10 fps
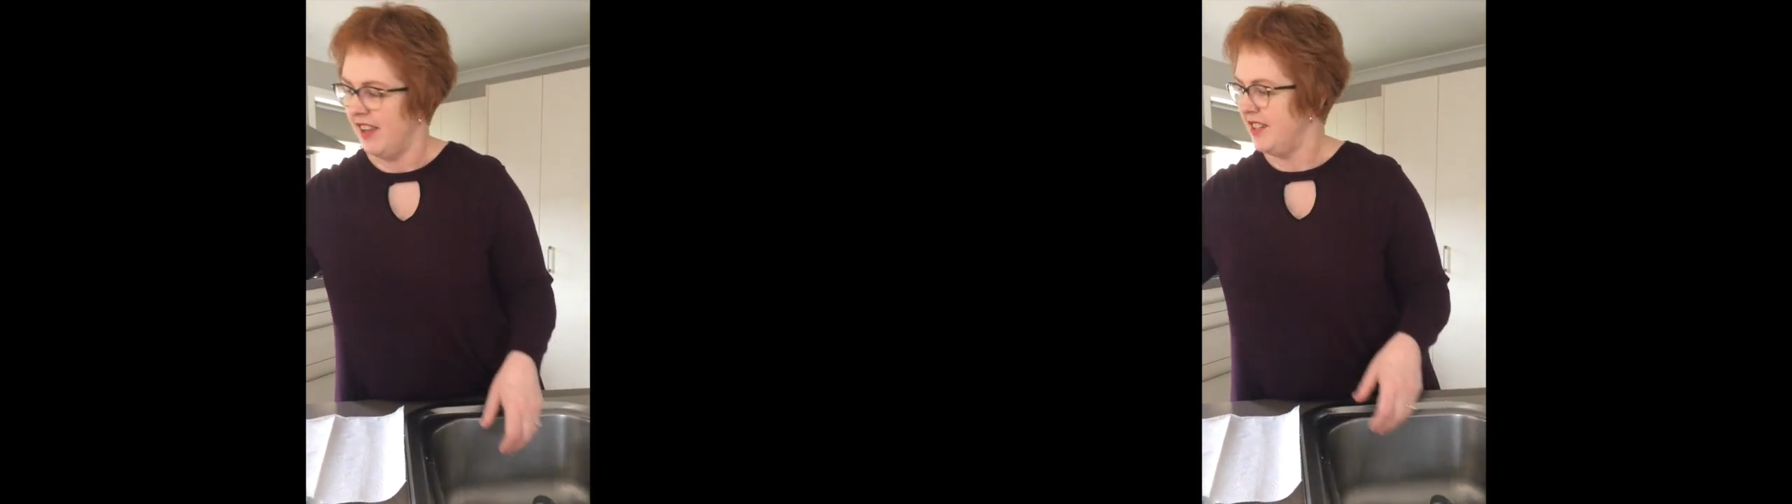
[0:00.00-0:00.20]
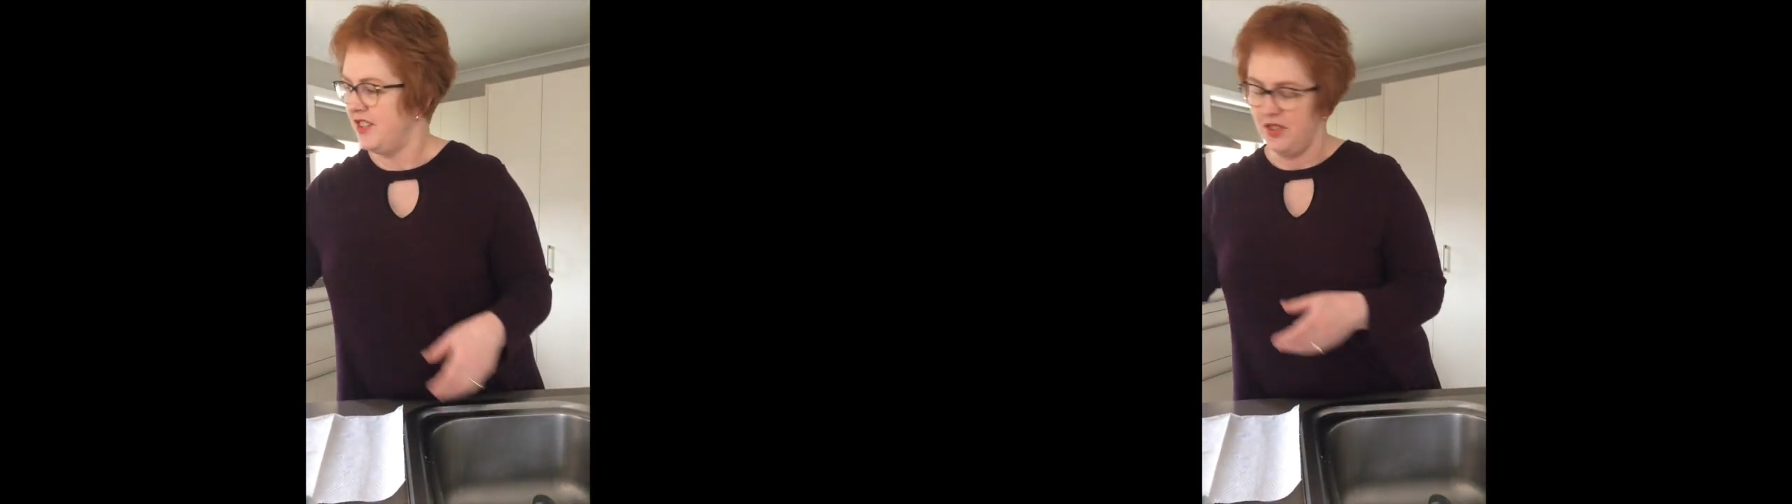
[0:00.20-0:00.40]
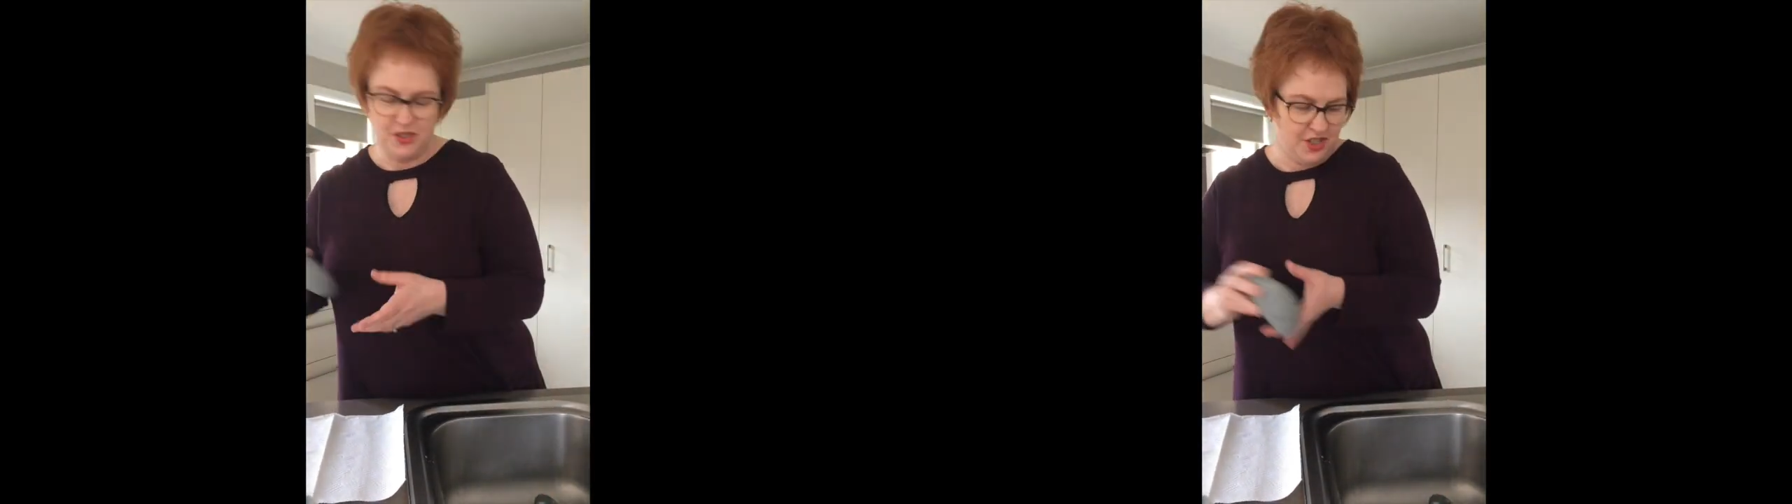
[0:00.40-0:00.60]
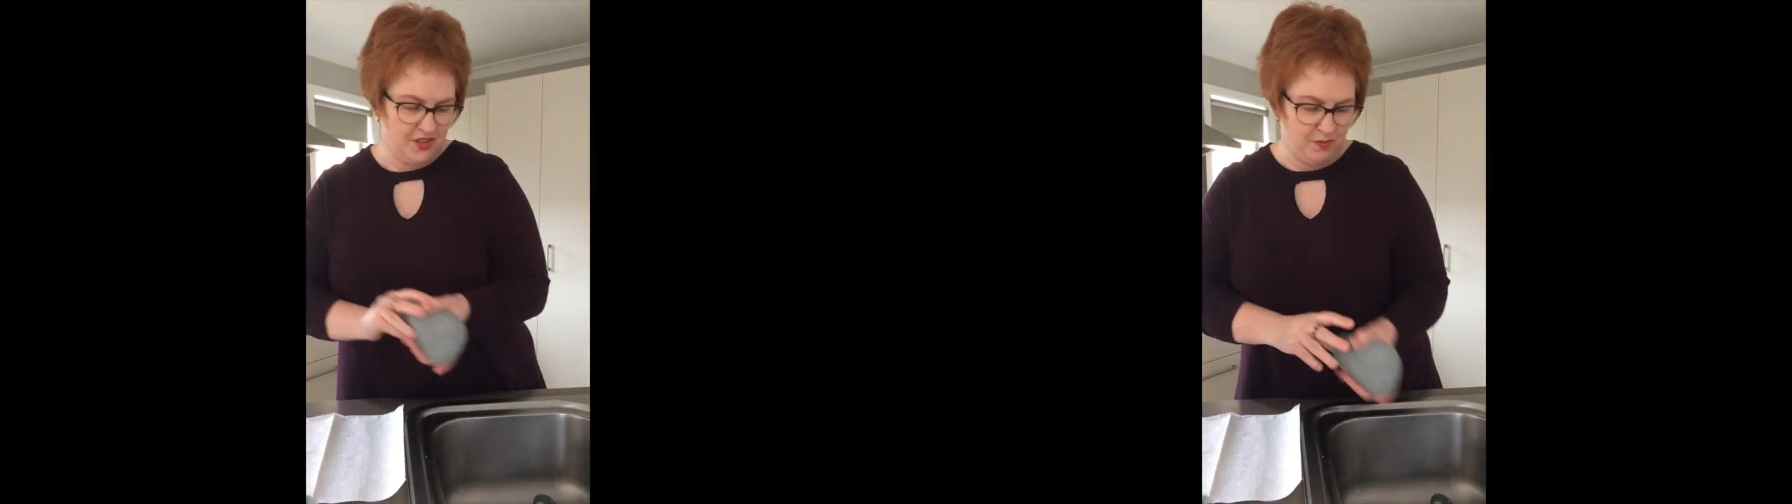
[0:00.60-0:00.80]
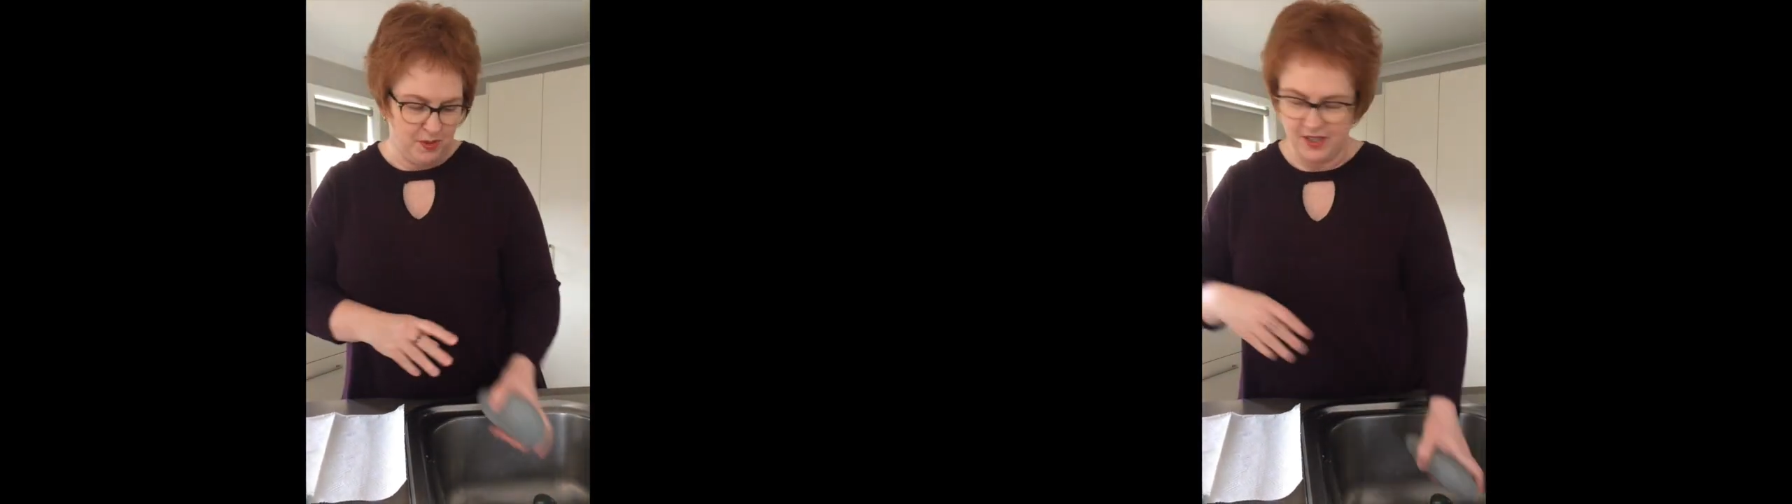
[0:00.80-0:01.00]
I just use
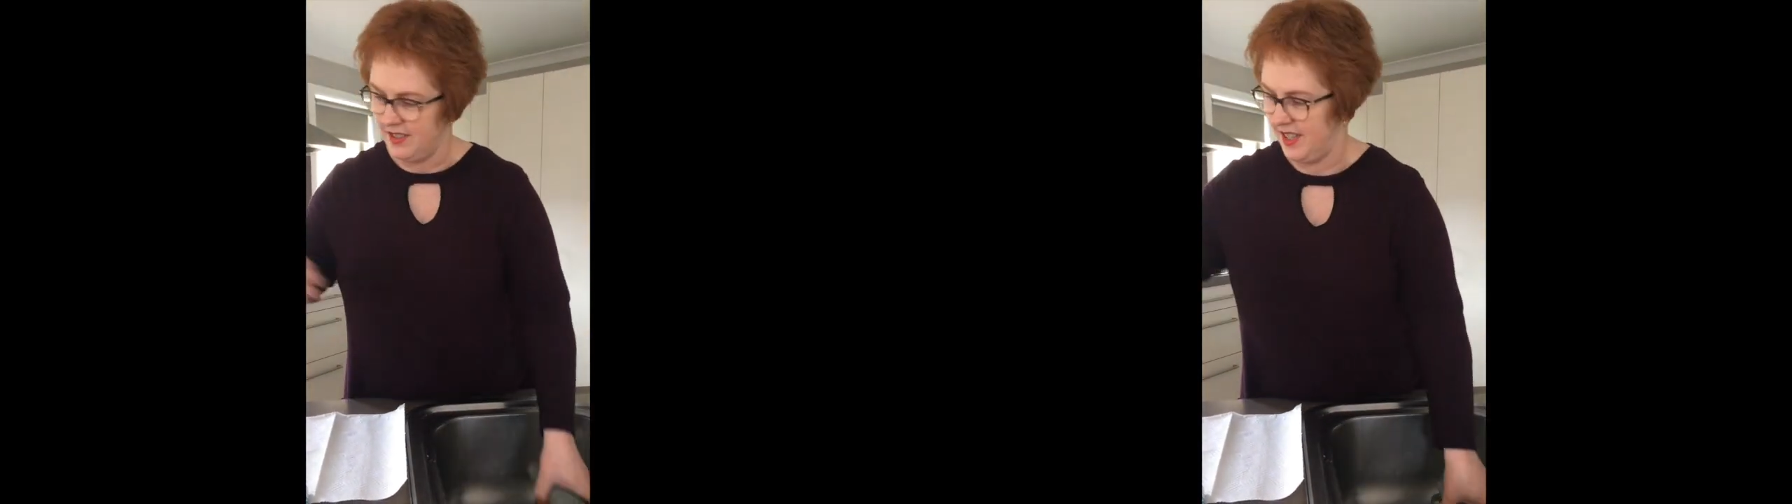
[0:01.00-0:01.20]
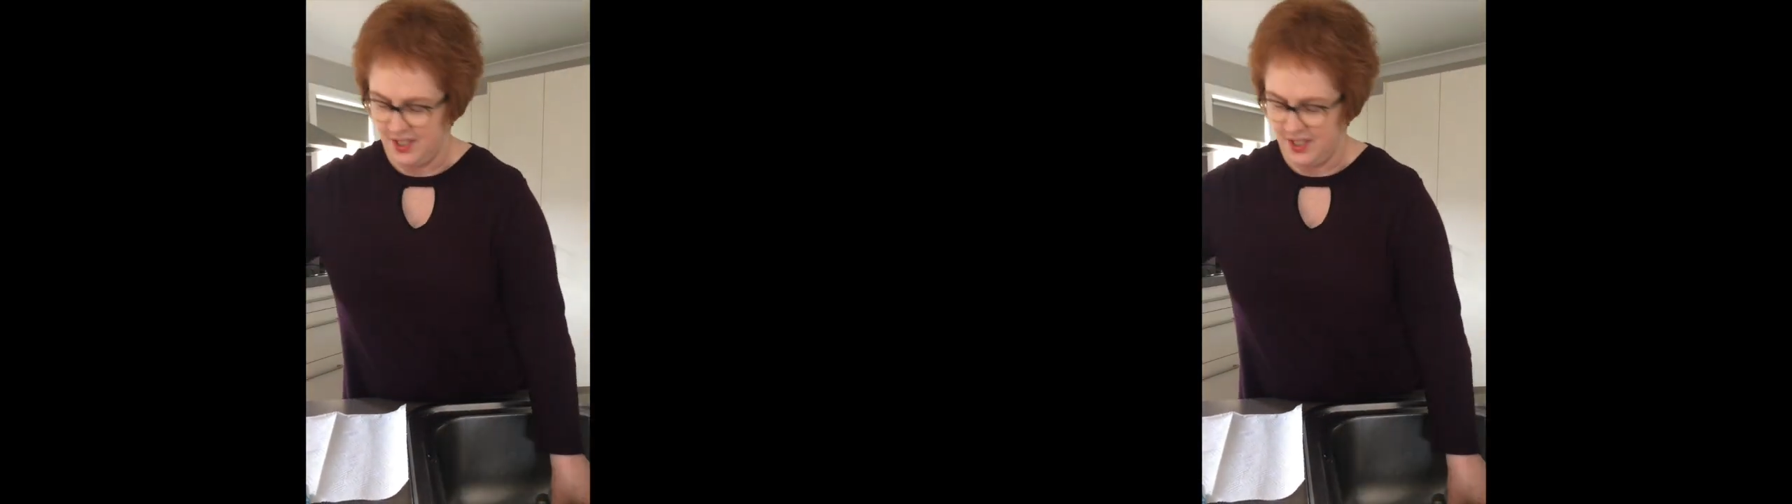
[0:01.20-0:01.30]
Jif because